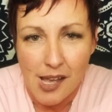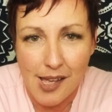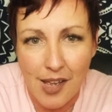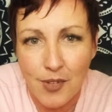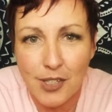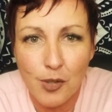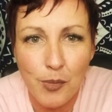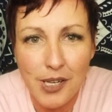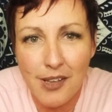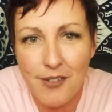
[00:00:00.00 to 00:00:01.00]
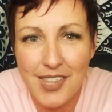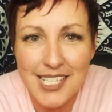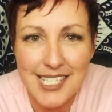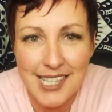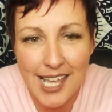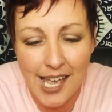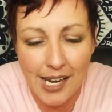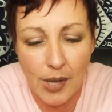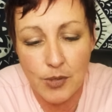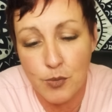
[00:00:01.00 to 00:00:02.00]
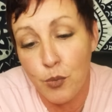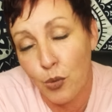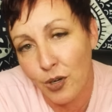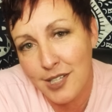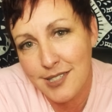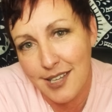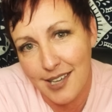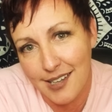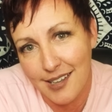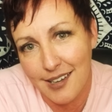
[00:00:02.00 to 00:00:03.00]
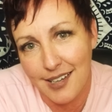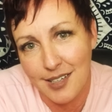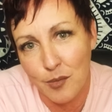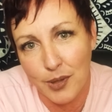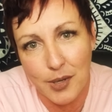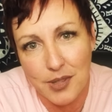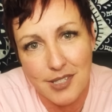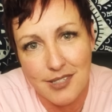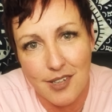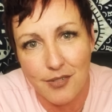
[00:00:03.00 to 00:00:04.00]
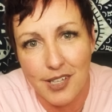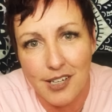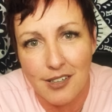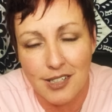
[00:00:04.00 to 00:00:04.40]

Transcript: I have a little bit of this and that. I was born a psychic. I didn't play with this stuff later and